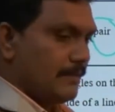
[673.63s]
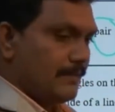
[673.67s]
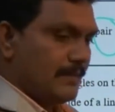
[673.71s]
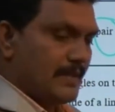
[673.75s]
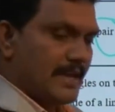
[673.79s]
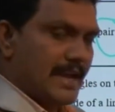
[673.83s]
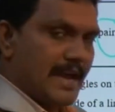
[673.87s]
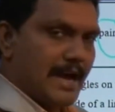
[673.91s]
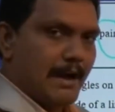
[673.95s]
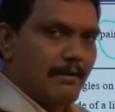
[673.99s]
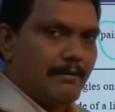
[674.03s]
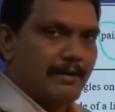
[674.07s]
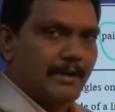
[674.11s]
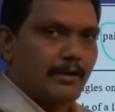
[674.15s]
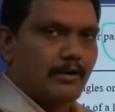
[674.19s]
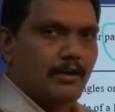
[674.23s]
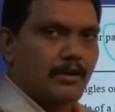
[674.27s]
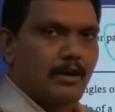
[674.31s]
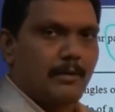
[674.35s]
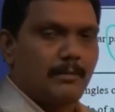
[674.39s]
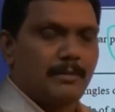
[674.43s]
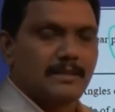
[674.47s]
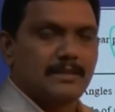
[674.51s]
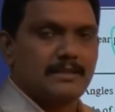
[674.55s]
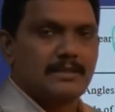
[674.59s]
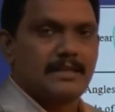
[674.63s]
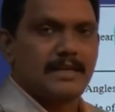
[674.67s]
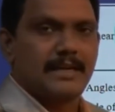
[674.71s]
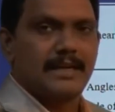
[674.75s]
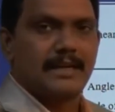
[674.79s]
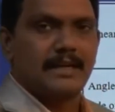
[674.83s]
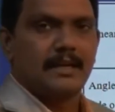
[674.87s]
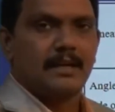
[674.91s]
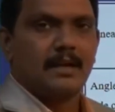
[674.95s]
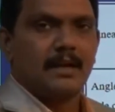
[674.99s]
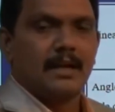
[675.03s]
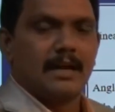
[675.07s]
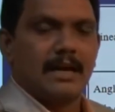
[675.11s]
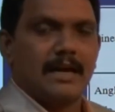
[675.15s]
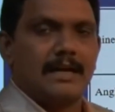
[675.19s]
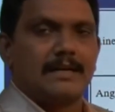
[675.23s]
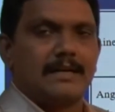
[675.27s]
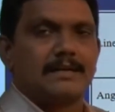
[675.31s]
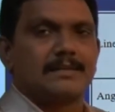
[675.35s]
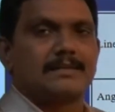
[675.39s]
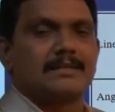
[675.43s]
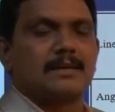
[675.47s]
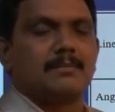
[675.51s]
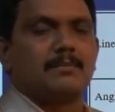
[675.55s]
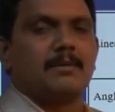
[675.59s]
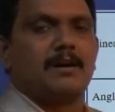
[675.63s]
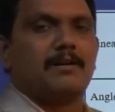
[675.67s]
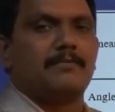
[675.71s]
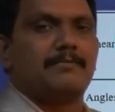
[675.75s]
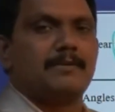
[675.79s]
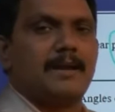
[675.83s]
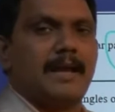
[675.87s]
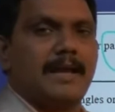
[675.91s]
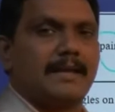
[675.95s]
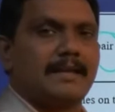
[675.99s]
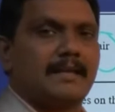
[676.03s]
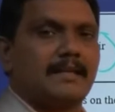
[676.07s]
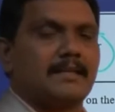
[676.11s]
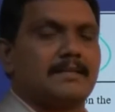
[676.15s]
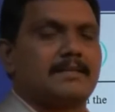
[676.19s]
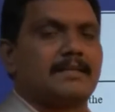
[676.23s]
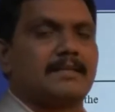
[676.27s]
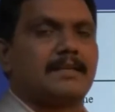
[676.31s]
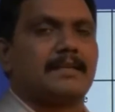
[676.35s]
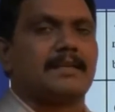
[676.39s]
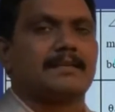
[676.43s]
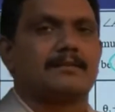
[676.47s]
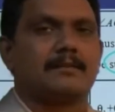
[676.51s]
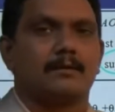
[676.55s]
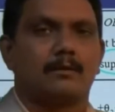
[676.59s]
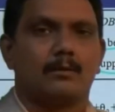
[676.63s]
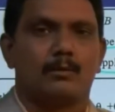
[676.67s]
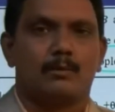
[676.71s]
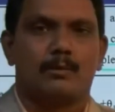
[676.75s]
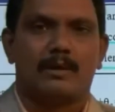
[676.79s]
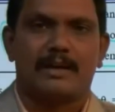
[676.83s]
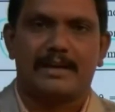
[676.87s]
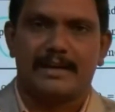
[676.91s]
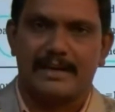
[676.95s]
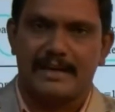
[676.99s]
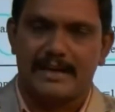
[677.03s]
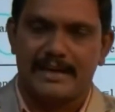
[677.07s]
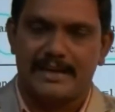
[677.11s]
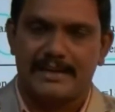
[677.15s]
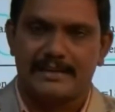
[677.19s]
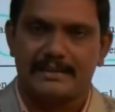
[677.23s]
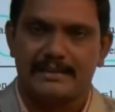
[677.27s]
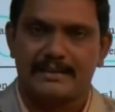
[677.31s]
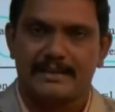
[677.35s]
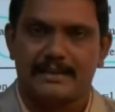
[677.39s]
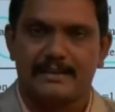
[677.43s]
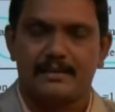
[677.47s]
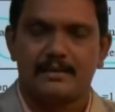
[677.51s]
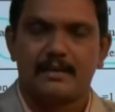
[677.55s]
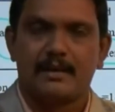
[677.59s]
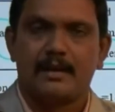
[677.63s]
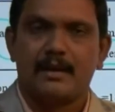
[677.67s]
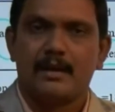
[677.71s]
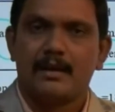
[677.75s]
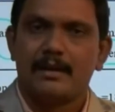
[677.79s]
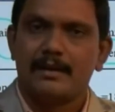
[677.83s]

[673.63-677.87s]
They have a common side and sum of angles is 180.